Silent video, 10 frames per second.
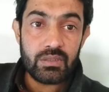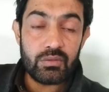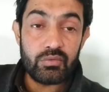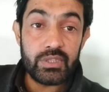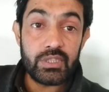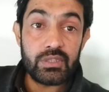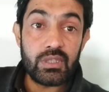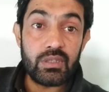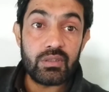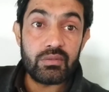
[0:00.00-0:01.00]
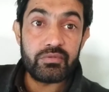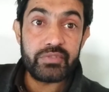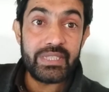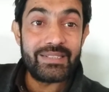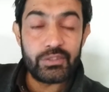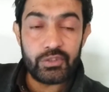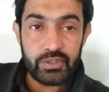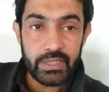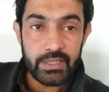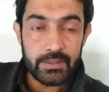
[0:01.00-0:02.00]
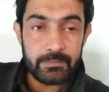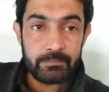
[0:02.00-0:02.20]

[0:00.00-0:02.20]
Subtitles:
which is a field strain,